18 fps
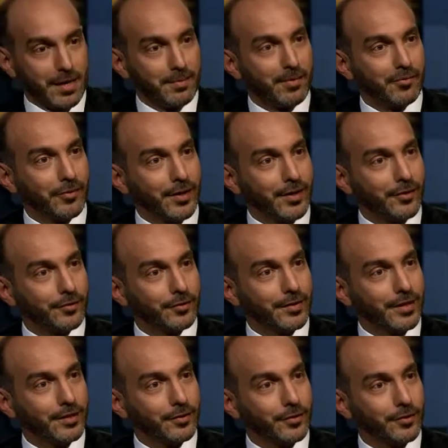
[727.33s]
I'm afraid of
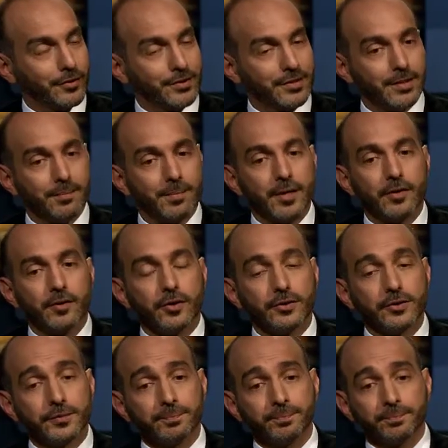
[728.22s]
technology
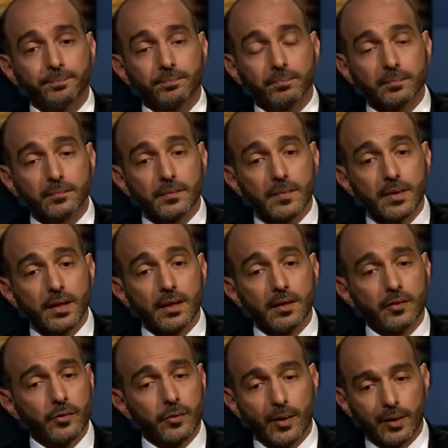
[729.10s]
because
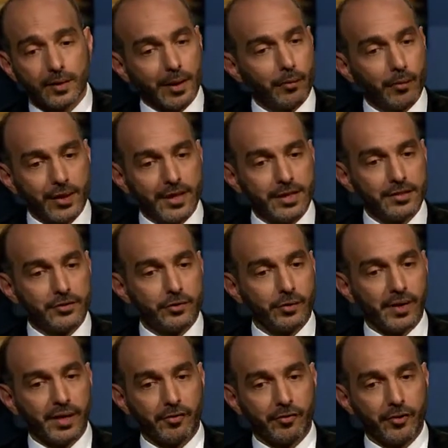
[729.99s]
throughout our
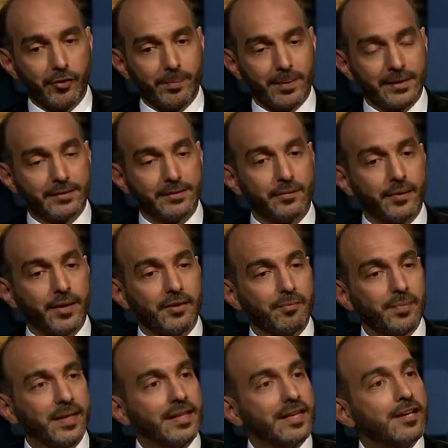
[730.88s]
history of humans, we
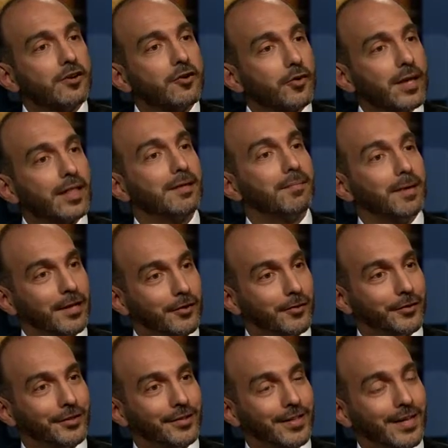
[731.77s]
have been incredibly
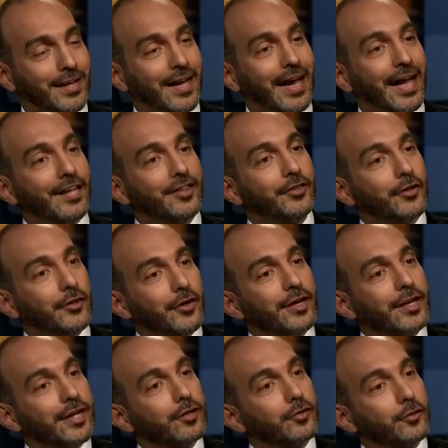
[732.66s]
good at
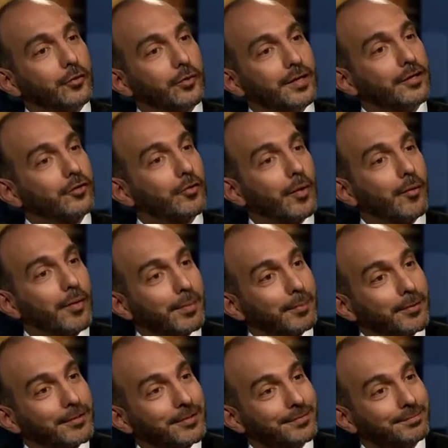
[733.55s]
turning a tool into a
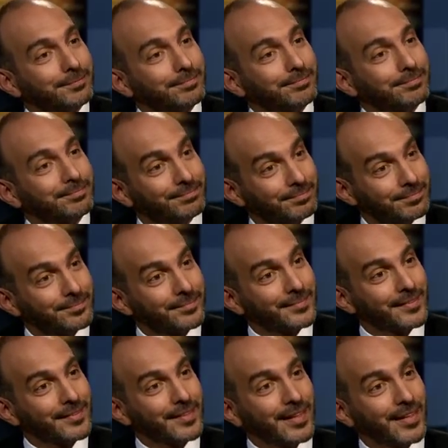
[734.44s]
weapon.
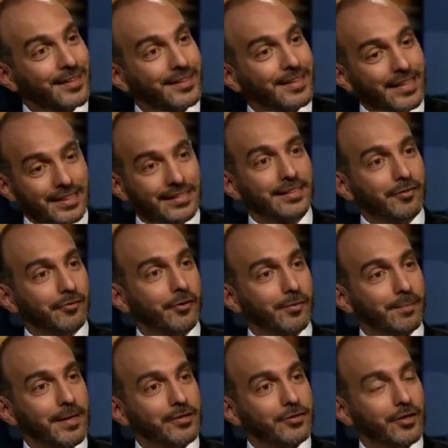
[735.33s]
And these
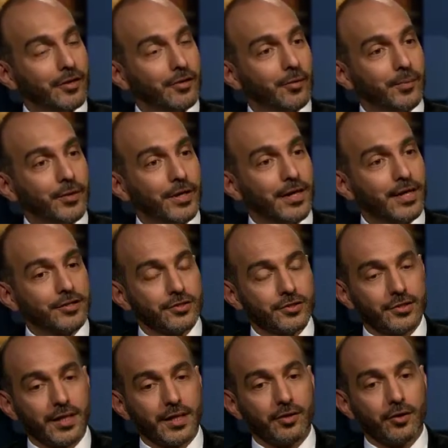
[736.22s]
information and
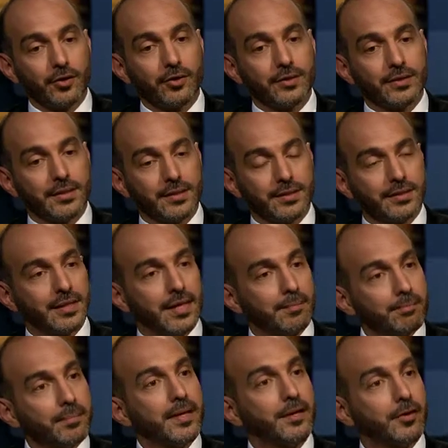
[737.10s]
communications technologies
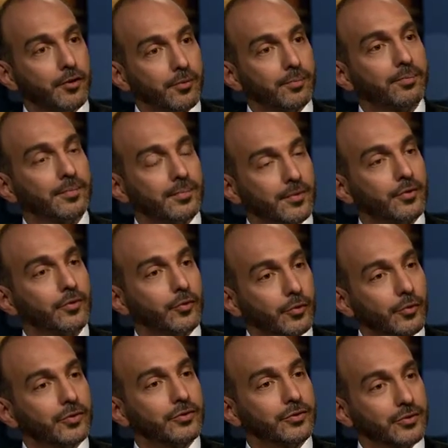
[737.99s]
can become
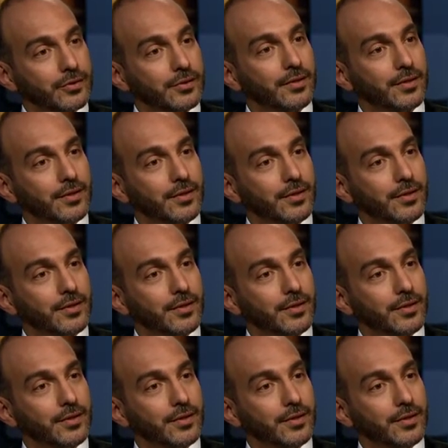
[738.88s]
tools